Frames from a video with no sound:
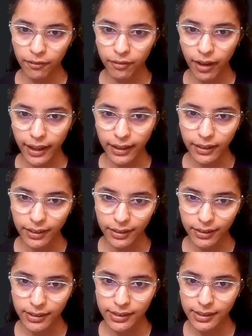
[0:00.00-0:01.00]

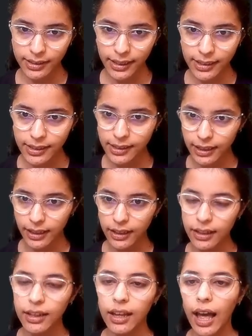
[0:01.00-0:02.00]

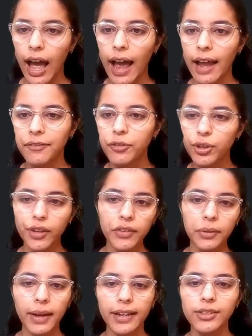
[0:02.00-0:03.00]
160, and
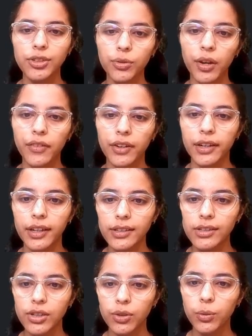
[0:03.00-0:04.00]
400 minus 200
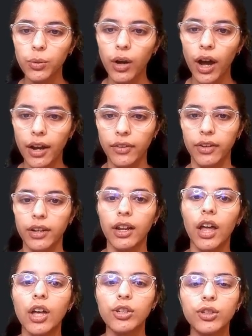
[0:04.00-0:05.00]
is 200.
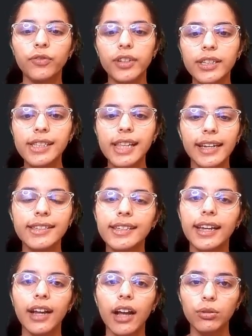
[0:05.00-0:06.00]
So first let us
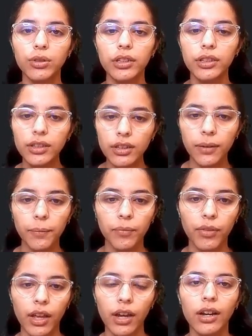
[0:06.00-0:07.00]
take out the
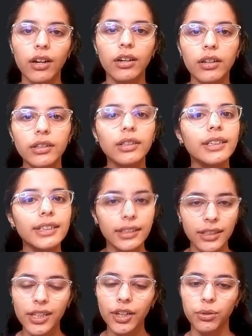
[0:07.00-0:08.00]

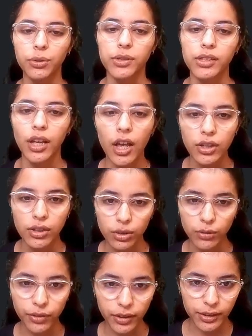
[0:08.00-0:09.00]
zeros.
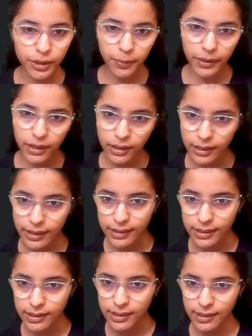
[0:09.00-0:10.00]
So first pair,
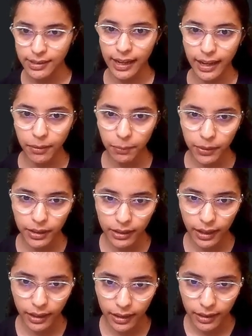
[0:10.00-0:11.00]
then this is second pair,
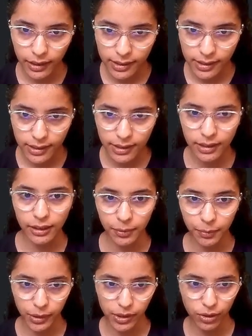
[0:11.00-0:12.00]
then this is
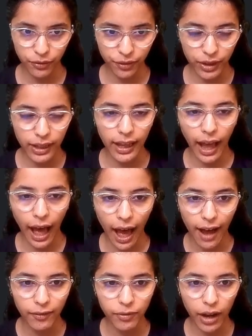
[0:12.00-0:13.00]
third pair. So we
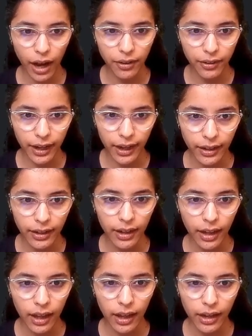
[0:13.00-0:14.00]
have a 10
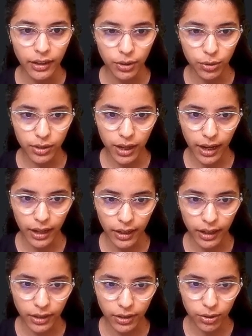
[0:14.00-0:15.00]
into 10
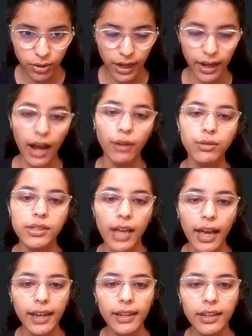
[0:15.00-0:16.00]
into 10
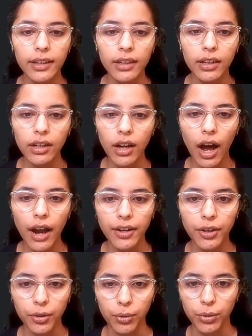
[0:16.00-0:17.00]
outside the
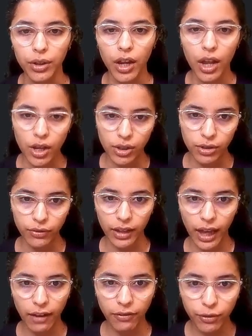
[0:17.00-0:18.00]
under root. So
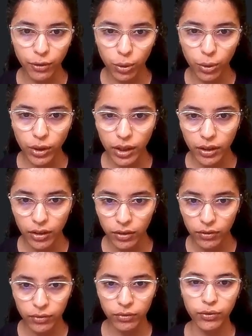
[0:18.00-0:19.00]
we have 4
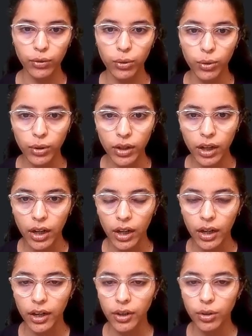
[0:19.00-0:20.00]

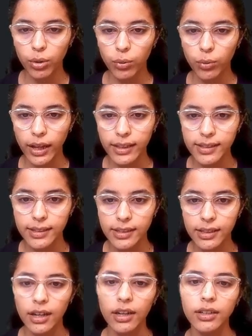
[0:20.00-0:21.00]
into
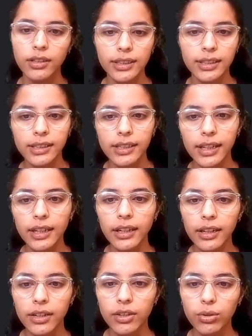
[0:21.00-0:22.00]

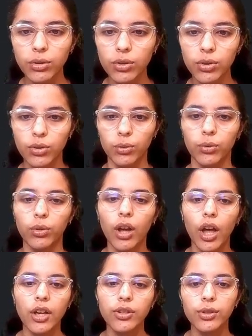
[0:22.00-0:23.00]
16 into 2.
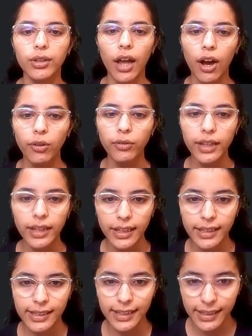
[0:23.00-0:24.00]
So now we
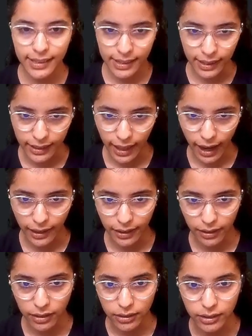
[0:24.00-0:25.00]
can easily see that
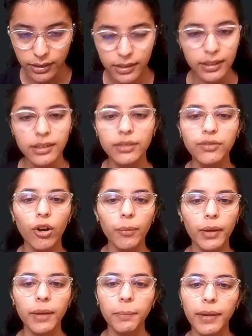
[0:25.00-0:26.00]
this is
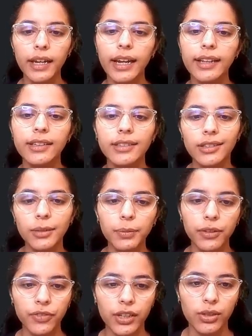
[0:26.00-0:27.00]
forming a pair and this is a
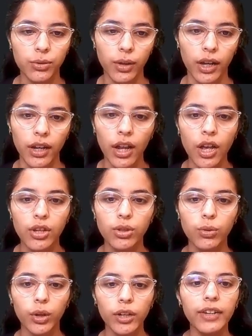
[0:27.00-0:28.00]
perfect square.
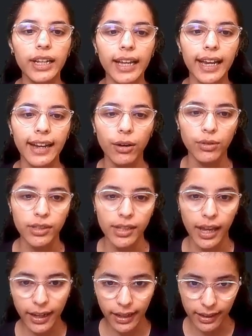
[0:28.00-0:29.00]
So what we'll get
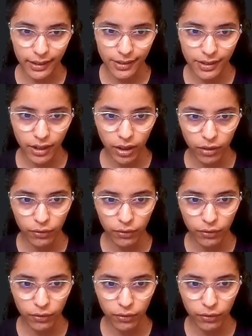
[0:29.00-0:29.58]
outside is